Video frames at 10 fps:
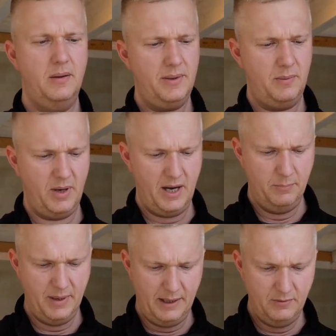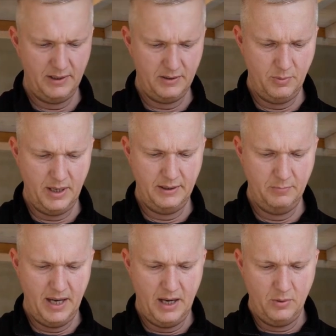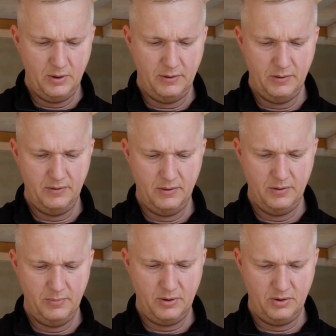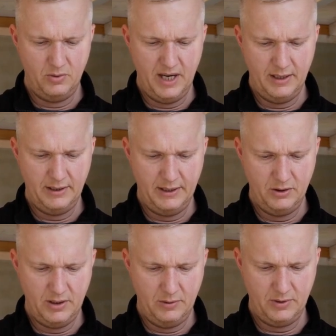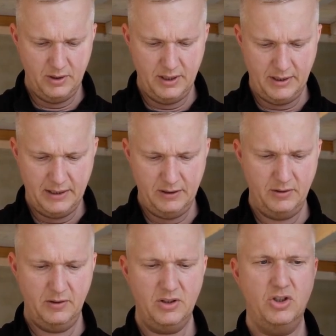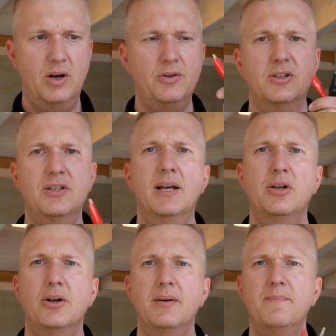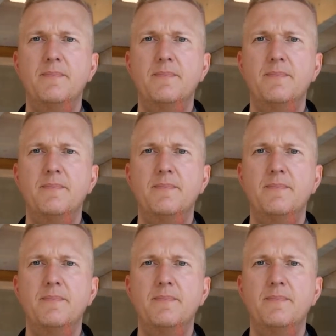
the block battery supplies power, the two alligator clips are connected to the charging station,